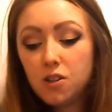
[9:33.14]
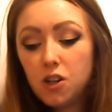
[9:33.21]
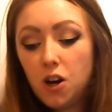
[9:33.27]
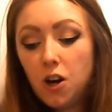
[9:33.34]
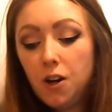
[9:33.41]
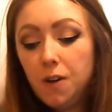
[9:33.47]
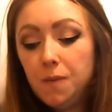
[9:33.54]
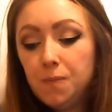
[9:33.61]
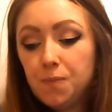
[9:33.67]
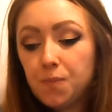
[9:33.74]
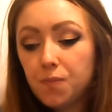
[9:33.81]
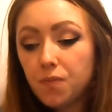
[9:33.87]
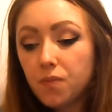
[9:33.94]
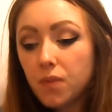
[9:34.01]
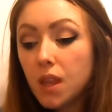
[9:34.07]
jar,
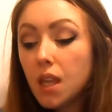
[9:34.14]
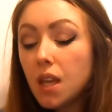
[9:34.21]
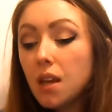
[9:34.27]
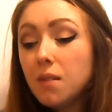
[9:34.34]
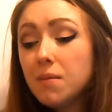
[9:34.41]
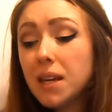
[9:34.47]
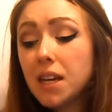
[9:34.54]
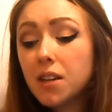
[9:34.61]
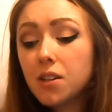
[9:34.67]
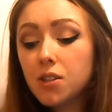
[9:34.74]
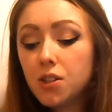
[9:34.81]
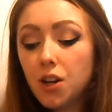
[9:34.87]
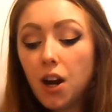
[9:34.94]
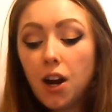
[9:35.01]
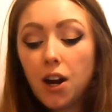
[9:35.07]
make
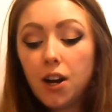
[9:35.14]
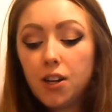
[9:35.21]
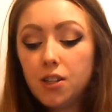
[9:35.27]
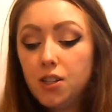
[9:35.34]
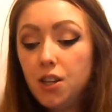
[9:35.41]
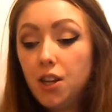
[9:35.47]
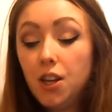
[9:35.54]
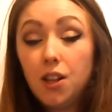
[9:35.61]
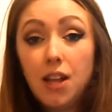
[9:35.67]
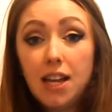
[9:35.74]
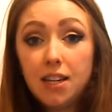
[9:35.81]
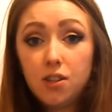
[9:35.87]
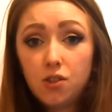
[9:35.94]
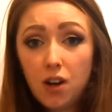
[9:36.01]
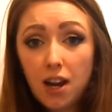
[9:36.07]
sure to
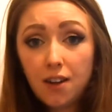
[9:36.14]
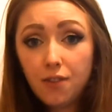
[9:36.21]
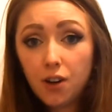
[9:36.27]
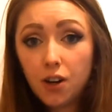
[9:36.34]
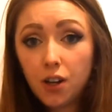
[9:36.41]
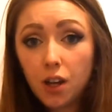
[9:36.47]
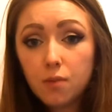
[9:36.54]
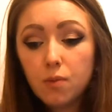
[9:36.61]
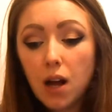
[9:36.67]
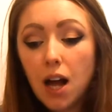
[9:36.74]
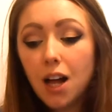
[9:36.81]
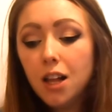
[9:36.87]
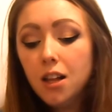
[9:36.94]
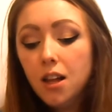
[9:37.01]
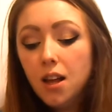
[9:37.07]
let it dry for a good
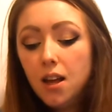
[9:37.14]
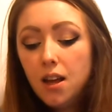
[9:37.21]
while.